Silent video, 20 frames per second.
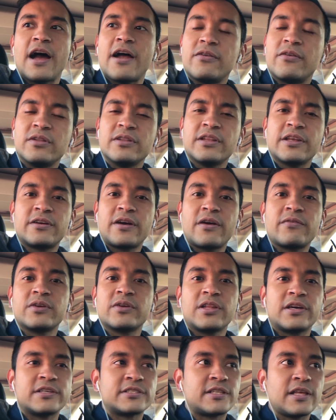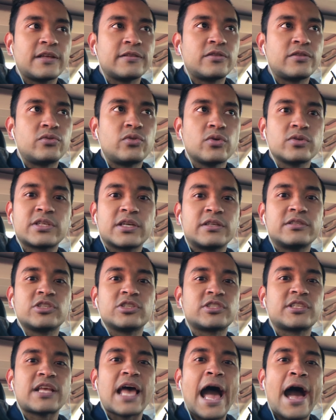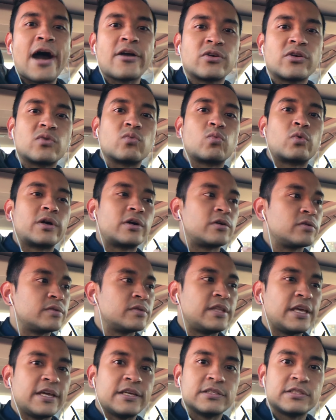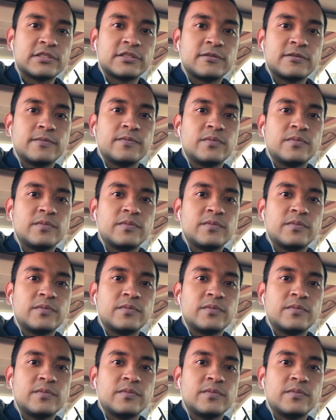later I realized that those are just outer world things.